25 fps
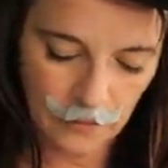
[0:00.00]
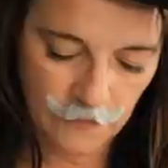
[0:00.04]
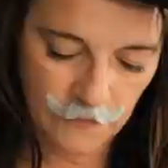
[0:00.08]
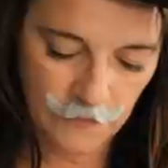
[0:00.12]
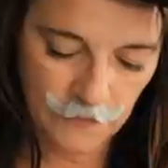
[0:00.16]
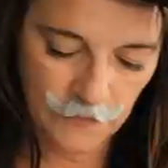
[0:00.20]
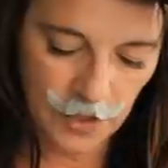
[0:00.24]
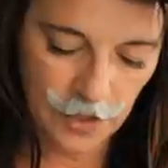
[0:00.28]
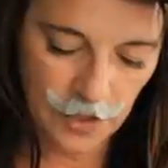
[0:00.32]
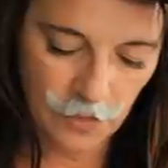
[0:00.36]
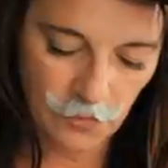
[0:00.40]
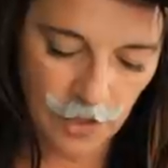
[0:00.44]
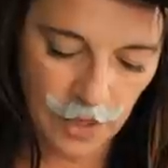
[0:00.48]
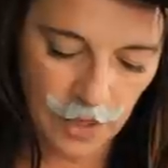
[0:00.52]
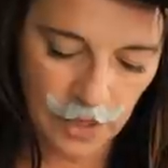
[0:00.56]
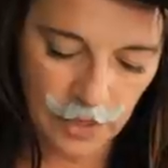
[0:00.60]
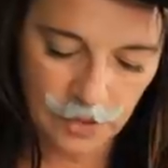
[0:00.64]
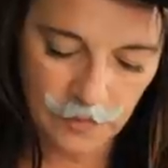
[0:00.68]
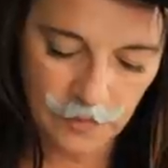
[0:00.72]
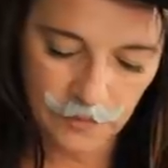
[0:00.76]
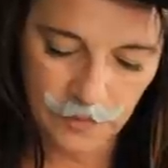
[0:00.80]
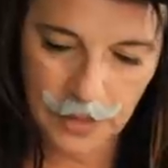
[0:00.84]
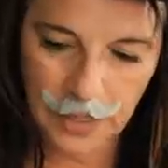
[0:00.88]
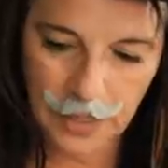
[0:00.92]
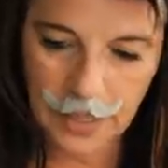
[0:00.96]

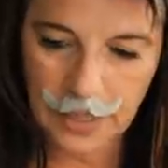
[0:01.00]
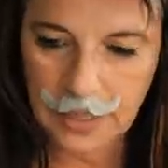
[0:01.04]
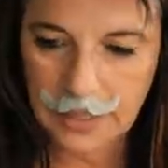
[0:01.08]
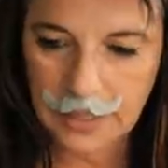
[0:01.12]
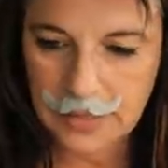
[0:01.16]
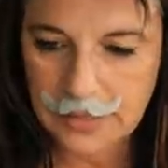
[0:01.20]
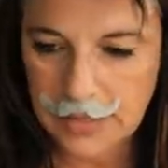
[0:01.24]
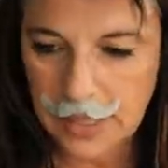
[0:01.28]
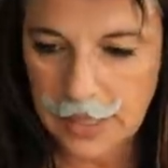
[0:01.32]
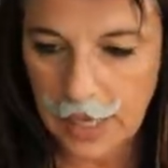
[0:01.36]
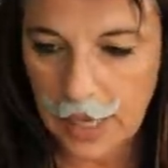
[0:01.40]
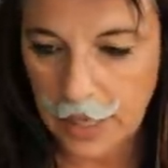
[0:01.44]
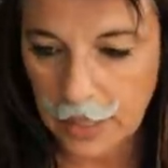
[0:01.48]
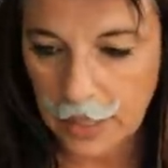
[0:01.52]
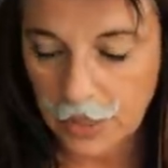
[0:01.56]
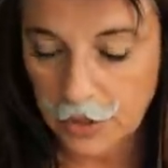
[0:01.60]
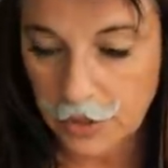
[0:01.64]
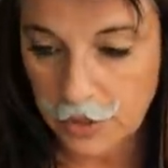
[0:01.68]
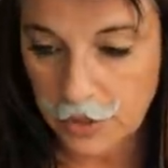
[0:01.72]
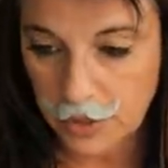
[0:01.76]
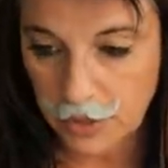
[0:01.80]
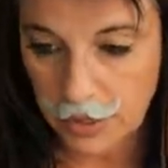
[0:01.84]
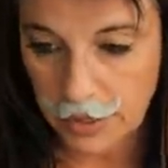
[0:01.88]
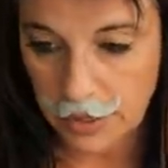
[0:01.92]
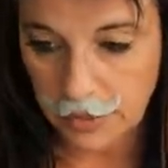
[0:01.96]
Falloir is
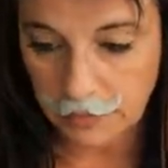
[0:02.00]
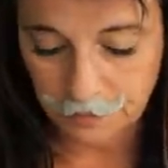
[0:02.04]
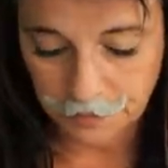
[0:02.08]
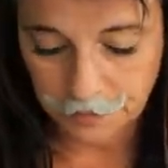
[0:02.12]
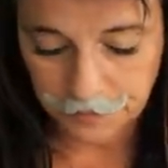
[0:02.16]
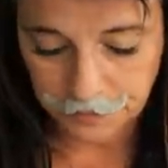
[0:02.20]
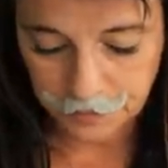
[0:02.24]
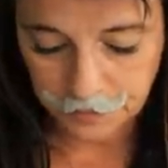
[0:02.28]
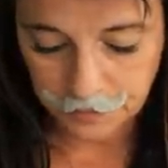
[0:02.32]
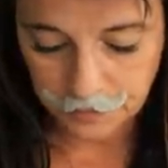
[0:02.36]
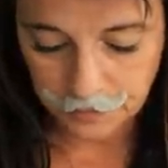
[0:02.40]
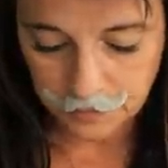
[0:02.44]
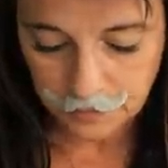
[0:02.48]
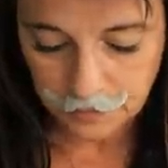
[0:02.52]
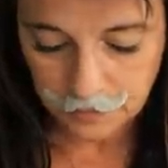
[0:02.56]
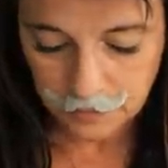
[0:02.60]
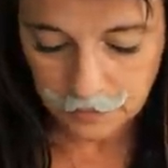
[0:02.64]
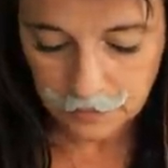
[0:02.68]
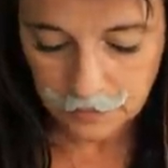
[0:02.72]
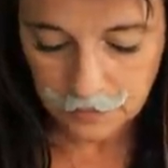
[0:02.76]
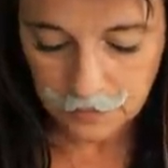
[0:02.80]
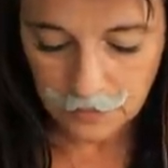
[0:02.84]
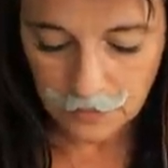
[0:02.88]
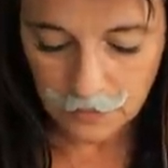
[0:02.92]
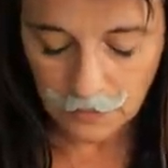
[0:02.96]
actually
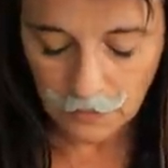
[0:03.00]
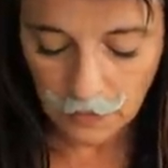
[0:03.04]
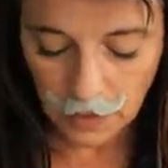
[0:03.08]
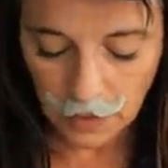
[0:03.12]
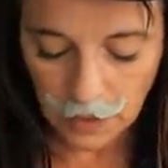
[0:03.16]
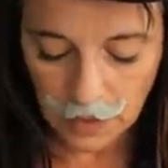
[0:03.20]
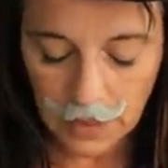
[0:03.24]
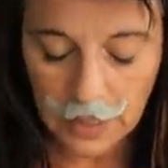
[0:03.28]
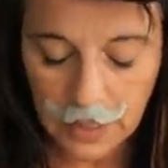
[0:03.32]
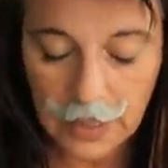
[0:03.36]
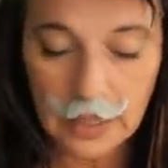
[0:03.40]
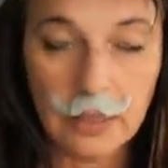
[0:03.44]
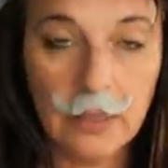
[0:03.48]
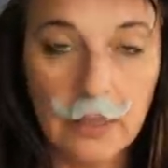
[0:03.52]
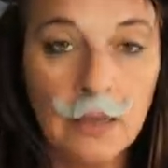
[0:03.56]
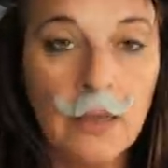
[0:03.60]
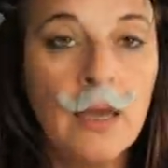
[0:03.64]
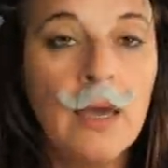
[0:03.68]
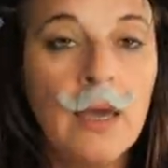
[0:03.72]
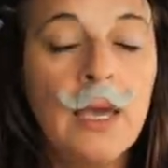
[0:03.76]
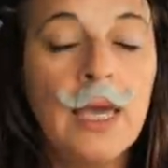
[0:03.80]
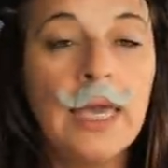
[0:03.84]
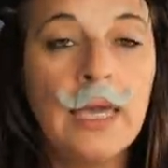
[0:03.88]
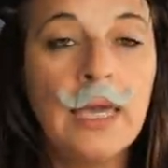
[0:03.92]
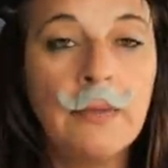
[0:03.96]
a
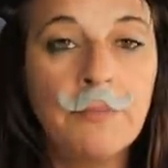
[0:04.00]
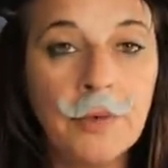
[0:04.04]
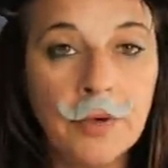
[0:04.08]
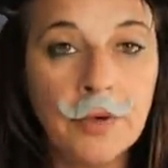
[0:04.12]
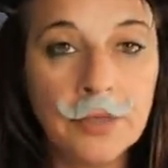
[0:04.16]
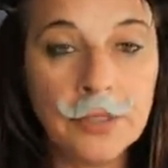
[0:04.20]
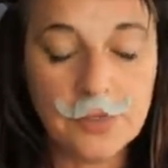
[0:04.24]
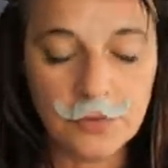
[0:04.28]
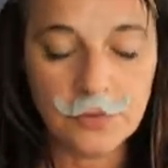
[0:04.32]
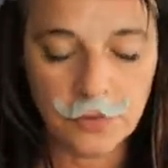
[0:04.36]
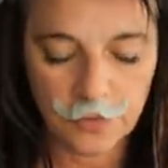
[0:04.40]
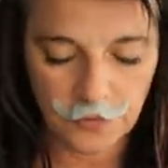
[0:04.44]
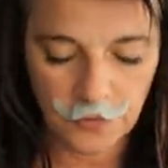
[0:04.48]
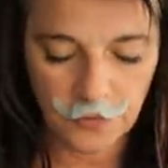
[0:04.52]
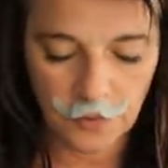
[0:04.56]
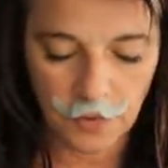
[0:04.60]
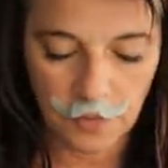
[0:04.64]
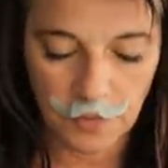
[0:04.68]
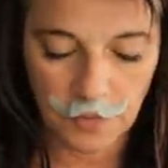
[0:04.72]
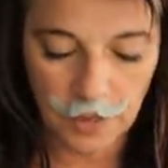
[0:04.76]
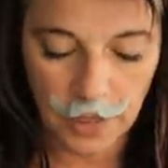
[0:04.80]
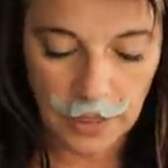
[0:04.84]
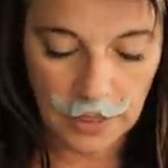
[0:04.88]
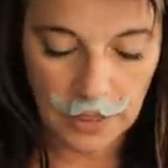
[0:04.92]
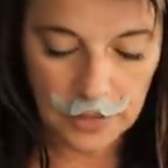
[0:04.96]
impersonal
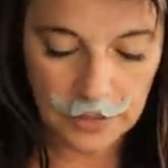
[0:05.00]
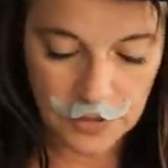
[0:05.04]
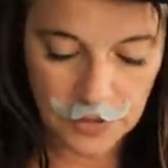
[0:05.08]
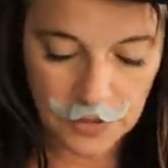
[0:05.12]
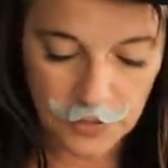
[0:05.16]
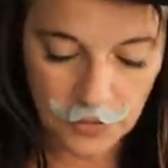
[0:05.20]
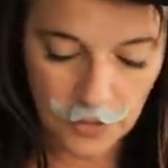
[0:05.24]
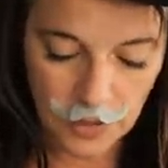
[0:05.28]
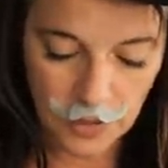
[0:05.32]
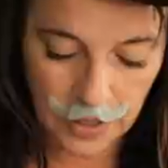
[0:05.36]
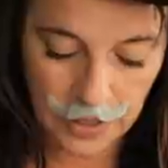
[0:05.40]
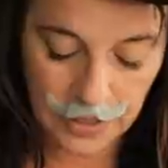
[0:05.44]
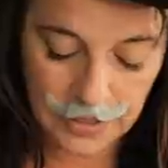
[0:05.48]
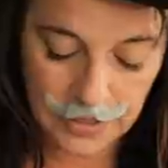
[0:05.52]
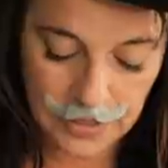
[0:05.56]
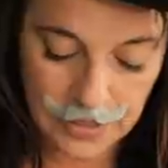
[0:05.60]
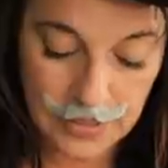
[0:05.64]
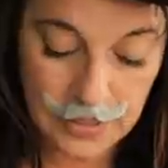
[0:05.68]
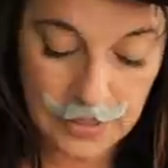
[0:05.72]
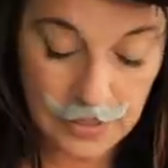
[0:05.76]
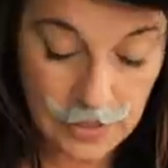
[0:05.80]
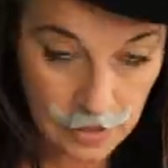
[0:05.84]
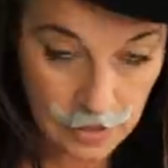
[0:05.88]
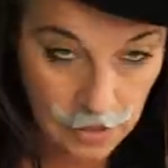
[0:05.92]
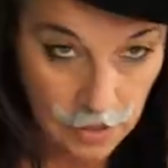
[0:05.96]
verb. So it
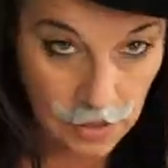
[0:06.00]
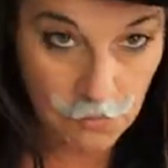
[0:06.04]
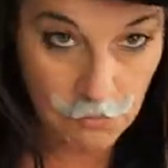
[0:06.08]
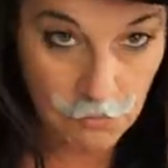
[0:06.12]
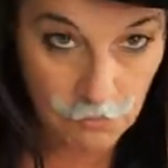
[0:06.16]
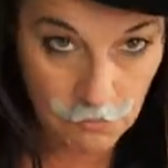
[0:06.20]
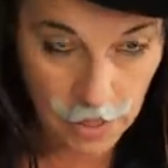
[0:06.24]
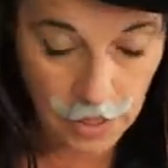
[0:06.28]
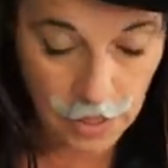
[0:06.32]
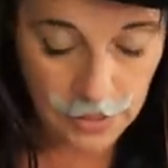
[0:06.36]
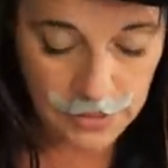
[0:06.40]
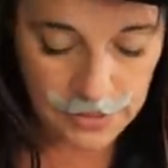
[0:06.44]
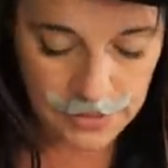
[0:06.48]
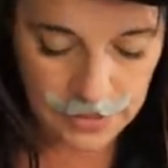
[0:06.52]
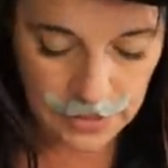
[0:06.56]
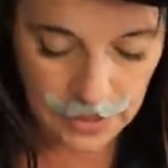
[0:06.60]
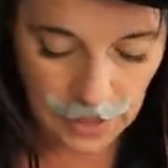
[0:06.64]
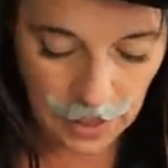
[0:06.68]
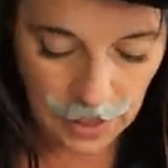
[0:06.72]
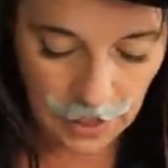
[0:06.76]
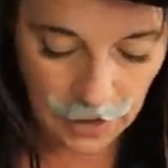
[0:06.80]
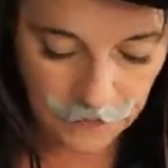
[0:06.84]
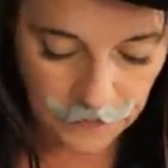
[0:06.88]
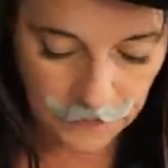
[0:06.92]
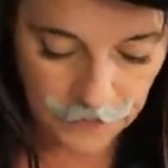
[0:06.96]
is must
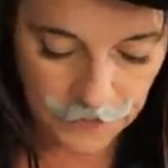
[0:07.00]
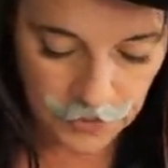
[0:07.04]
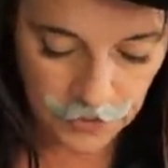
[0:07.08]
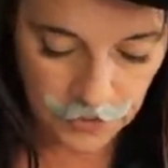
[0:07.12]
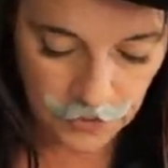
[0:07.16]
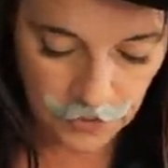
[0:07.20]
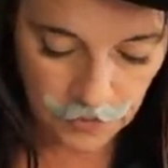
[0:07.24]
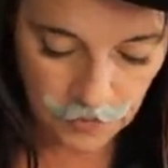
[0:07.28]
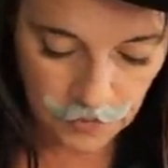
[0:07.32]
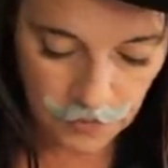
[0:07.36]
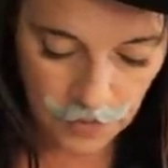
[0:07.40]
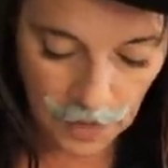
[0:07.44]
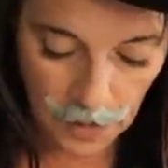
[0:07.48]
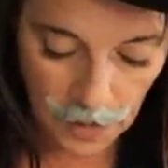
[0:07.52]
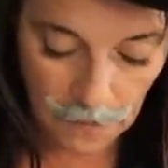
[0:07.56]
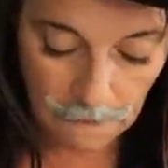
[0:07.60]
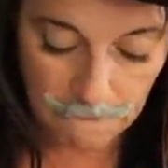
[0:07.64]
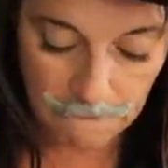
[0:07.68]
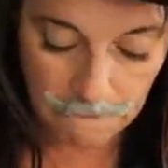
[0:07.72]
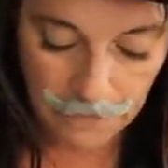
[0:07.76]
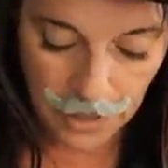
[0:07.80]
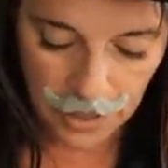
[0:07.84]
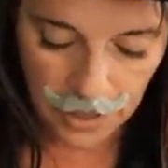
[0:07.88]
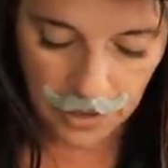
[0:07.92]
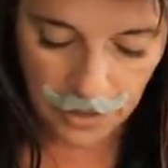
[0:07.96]
and have to,
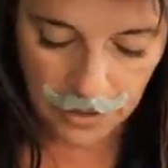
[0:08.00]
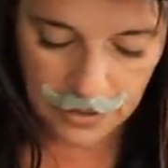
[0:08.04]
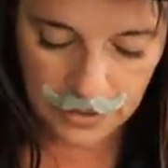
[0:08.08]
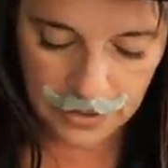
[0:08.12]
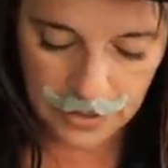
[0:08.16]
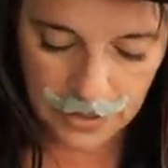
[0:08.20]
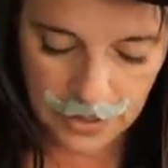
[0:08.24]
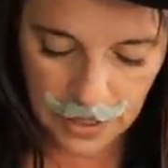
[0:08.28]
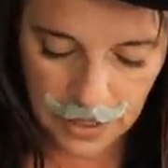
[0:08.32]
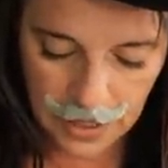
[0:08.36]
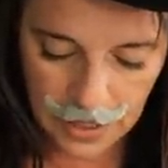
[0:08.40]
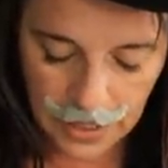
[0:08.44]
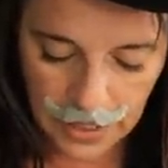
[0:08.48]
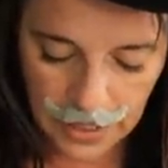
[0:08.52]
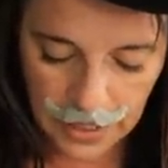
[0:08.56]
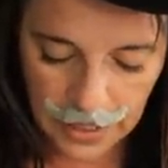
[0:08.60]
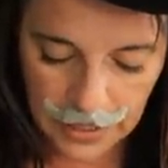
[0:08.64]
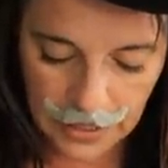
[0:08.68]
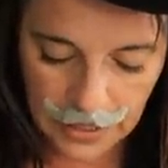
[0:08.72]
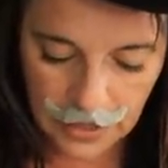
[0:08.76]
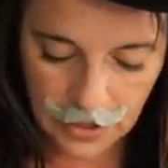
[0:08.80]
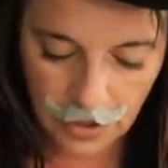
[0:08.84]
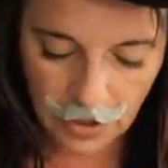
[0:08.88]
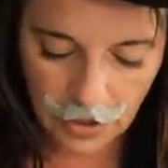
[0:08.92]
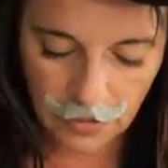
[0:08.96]
but
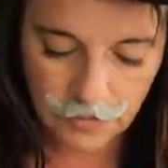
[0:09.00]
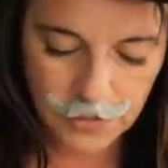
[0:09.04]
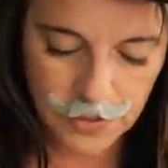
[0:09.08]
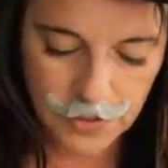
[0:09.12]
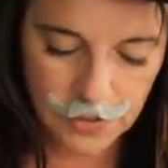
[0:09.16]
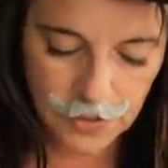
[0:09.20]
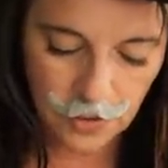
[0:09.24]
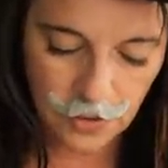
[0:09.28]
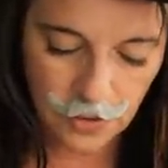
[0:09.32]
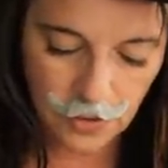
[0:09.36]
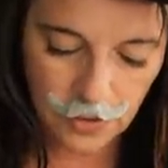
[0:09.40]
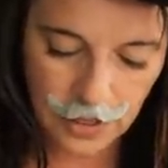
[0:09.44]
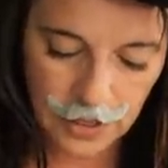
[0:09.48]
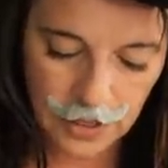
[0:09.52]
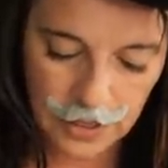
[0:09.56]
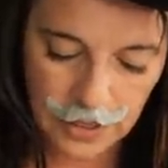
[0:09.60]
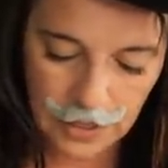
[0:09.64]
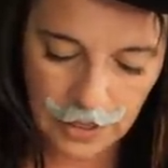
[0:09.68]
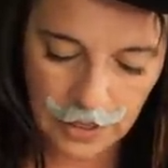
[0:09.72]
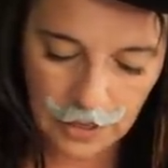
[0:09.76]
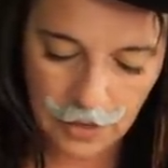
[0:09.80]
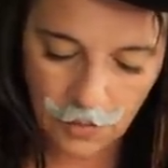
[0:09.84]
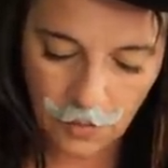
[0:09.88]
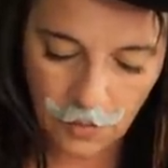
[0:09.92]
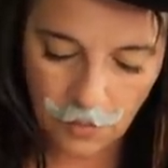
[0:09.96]
it comes
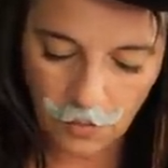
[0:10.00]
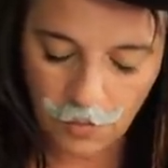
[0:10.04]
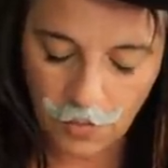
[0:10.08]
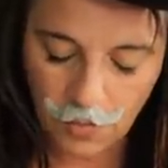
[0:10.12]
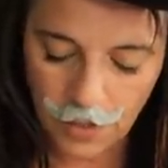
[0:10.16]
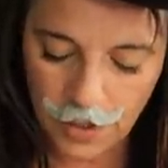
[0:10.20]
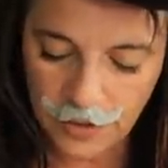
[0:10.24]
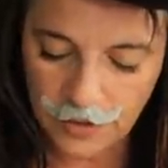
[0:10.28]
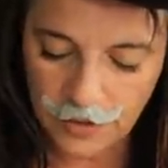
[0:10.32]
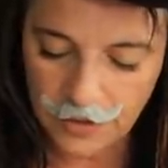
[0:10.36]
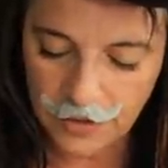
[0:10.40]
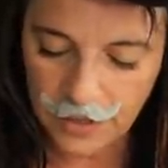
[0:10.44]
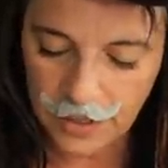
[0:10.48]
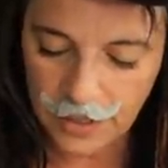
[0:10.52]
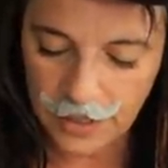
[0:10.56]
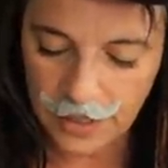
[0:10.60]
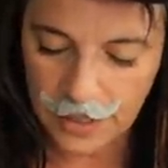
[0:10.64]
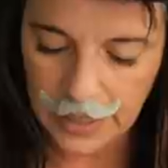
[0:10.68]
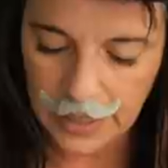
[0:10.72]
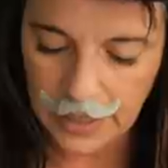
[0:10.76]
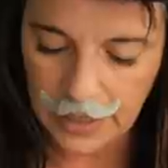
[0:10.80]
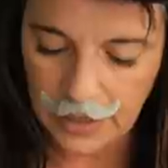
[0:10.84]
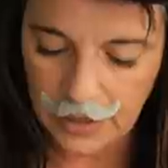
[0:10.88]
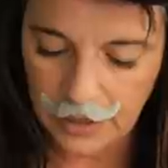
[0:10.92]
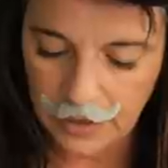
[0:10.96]
only with
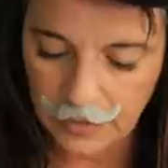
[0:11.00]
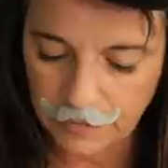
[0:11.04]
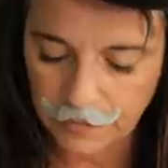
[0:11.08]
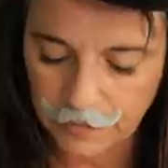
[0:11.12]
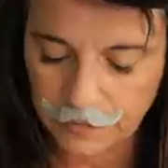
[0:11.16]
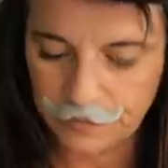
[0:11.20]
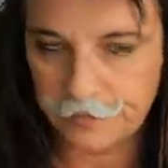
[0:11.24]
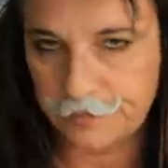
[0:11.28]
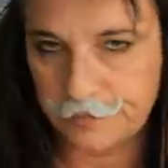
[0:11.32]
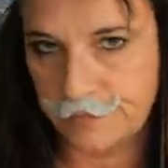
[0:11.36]
il.